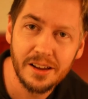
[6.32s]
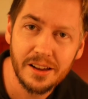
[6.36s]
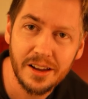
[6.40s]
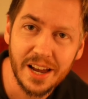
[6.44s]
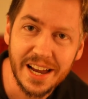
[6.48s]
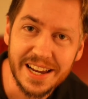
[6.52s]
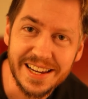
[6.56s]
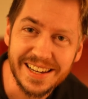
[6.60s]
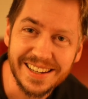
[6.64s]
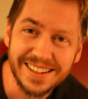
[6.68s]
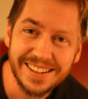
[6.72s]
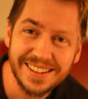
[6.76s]

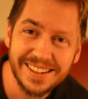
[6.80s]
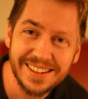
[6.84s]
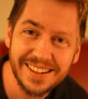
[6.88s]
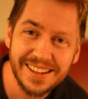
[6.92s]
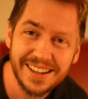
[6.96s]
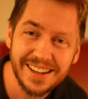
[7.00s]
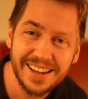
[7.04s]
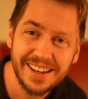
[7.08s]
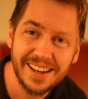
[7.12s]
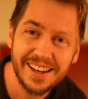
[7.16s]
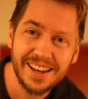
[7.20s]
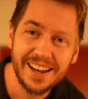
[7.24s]
Hey,
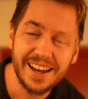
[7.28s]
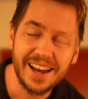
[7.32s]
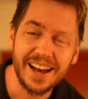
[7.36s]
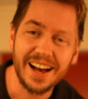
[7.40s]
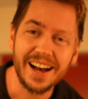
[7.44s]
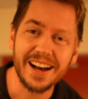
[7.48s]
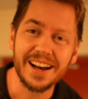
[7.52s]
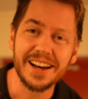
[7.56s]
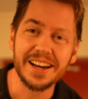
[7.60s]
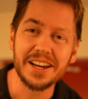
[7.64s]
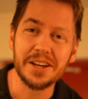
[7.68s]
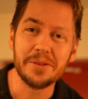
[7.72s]

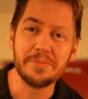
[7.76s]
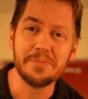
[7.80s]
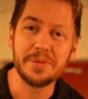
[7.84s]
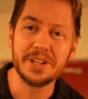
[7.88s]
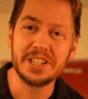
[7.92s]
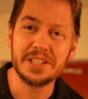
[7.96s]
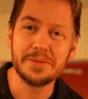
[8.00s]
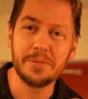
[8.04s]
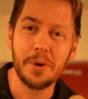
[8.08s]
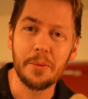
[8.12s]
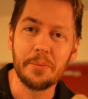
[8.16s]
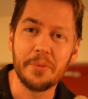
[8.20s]
I
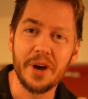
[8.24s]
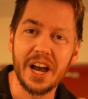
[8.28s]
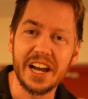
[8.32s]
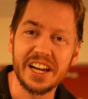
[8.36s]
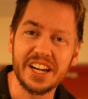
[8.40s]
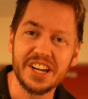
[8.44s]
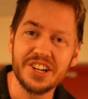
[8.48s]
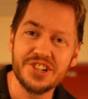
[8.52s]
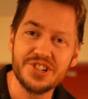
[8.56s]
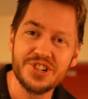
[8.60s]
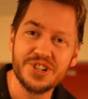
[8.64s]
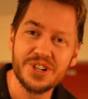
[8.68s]
picked up a
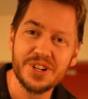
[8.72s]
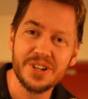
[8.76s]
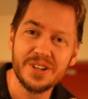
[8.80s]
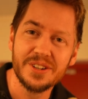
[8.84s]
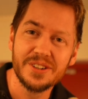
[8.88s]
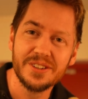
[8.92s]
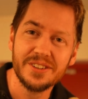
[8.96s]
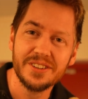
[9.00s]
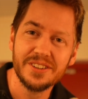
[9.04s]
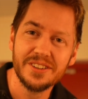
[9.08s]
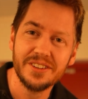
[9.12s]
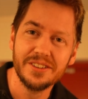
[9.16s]
package.
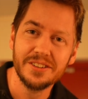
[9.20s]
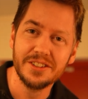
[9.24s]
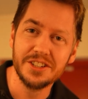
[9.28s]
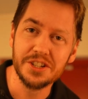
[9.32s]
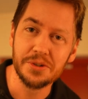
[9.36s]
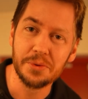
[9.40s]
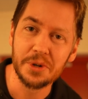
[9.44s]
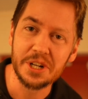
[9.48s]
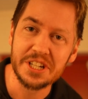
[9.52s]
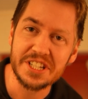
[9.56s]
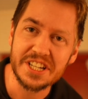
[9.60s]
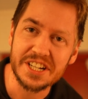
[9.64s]
Do you
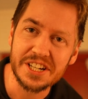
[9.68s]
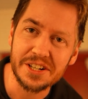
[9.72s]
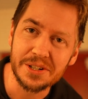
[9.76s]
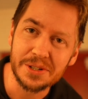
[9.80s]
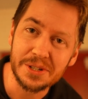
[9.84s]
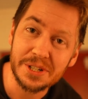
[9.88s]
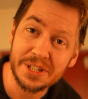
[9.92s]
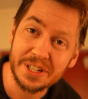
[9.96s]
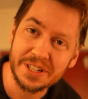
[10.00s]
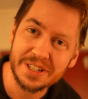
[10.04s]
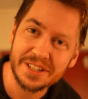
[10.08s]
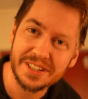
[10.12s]
want to take a
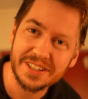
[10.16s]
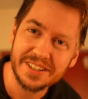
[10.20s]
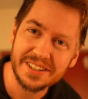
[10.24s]
look?